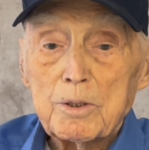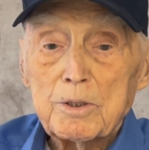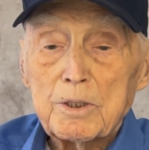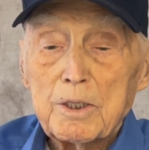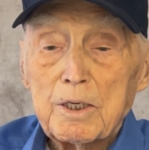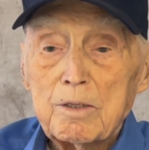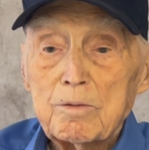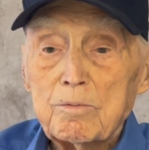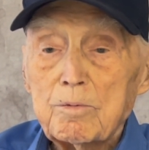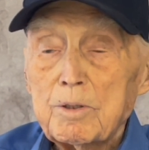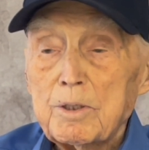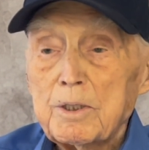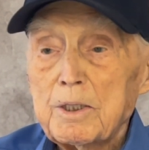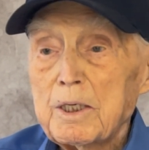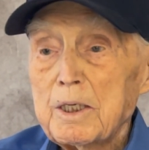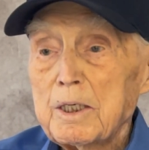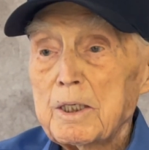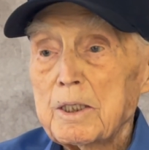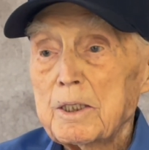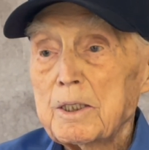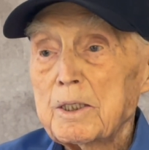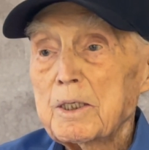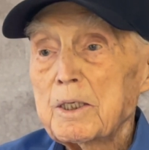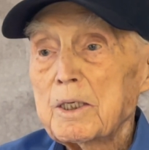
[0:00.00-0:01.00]

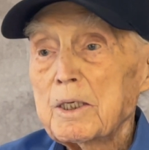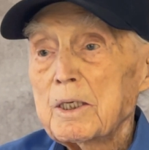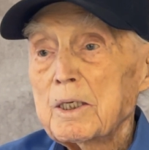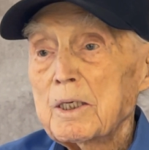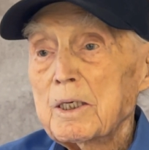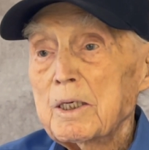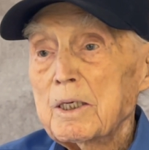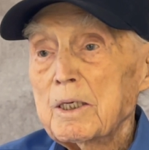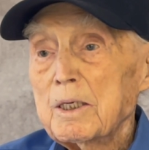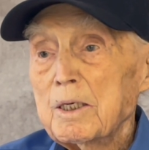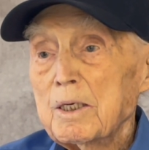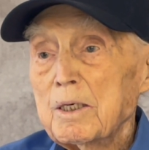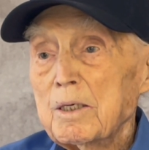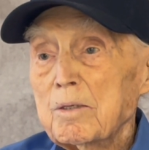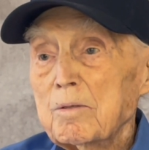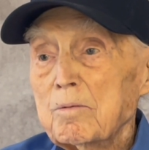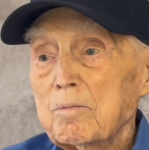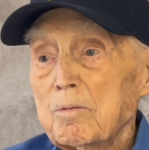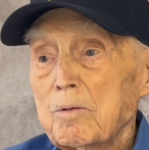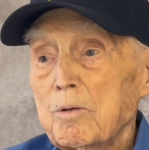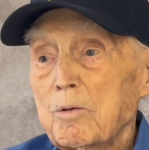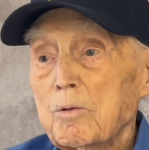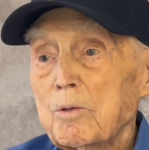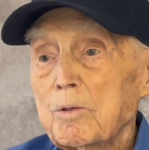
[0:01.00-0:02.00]
17th,
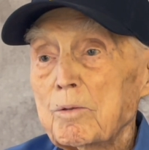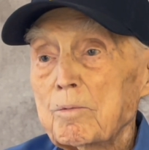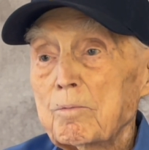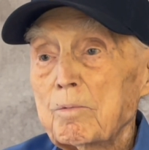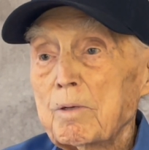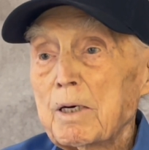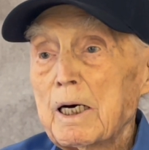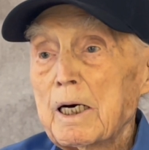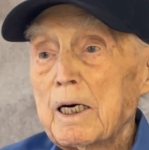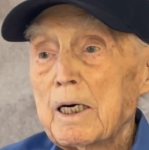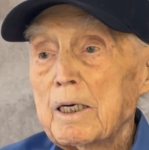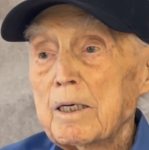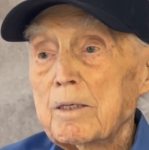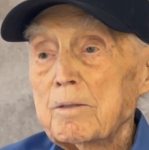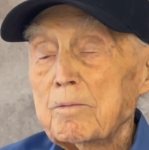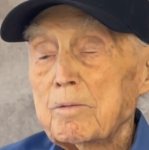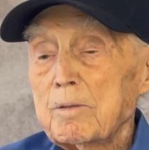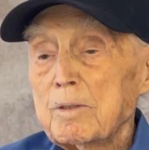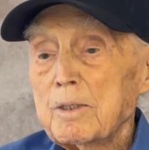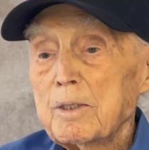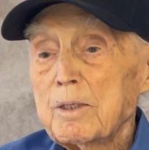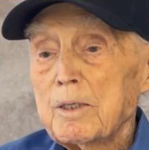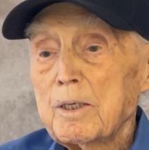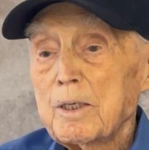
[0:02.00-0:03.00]

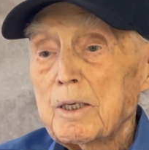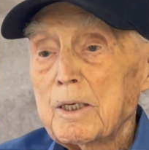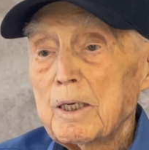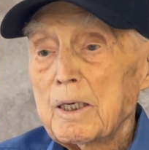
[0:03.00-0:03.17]
45,